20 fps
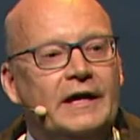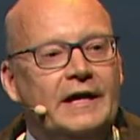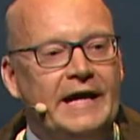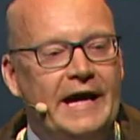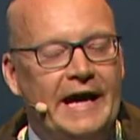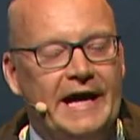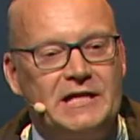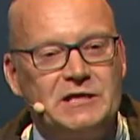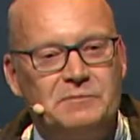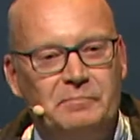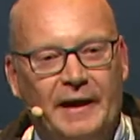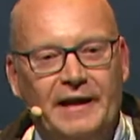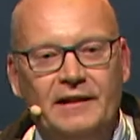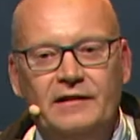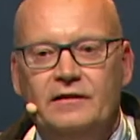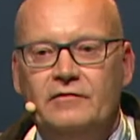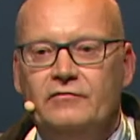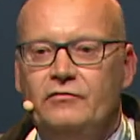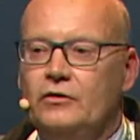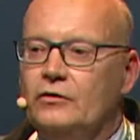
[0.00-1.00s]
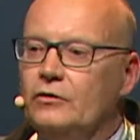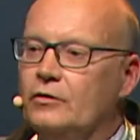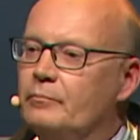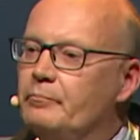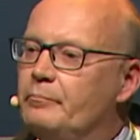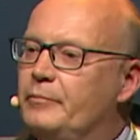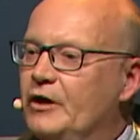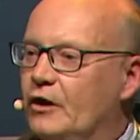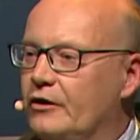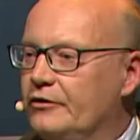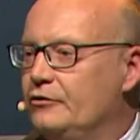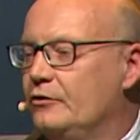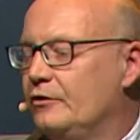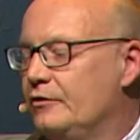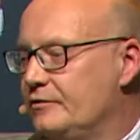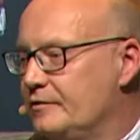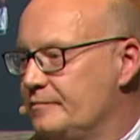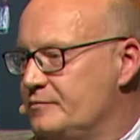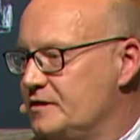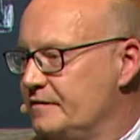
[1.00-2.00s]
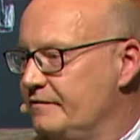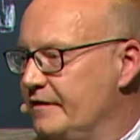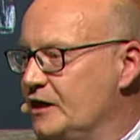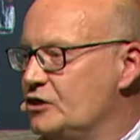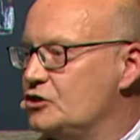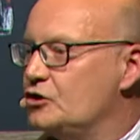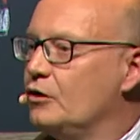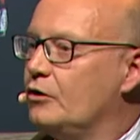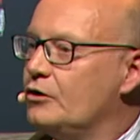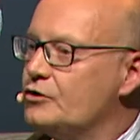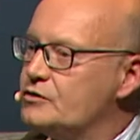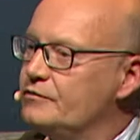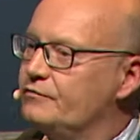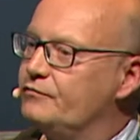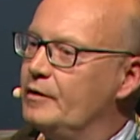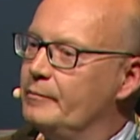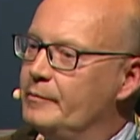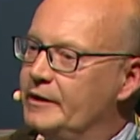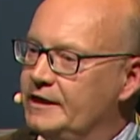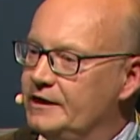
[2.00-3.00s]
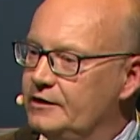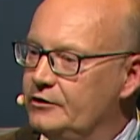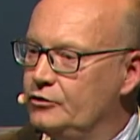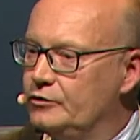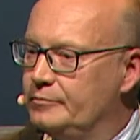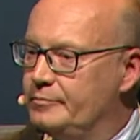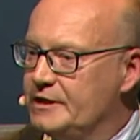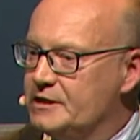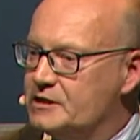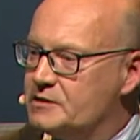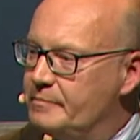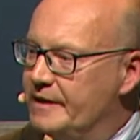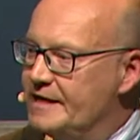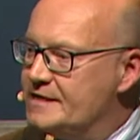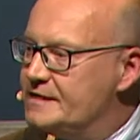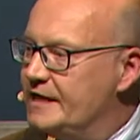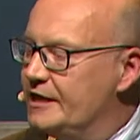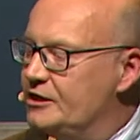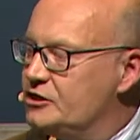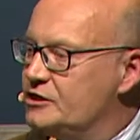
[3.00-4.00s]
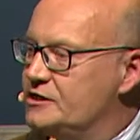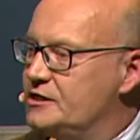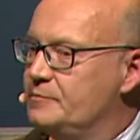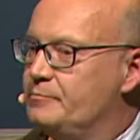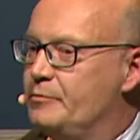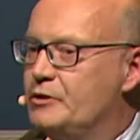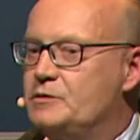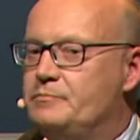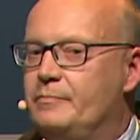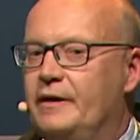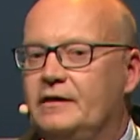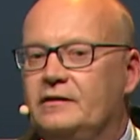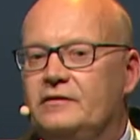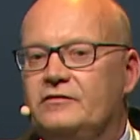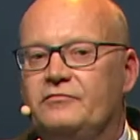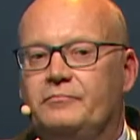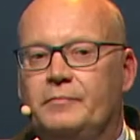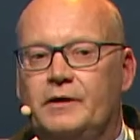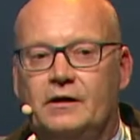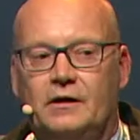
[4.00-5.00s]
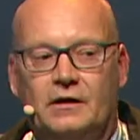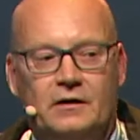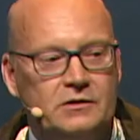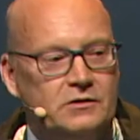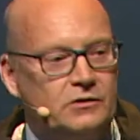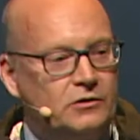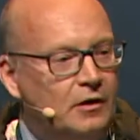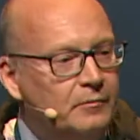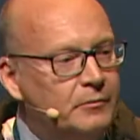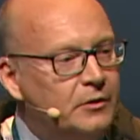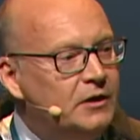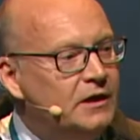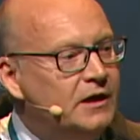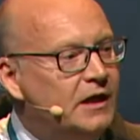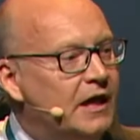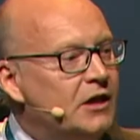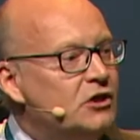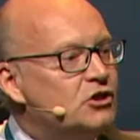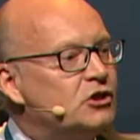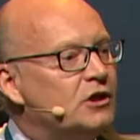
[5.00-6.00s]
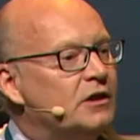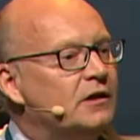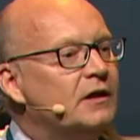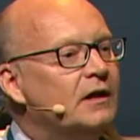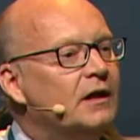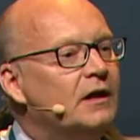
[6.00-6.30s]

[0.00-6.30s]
expand the view beyond Earth observation also from an European Space Agency perspective, because communication,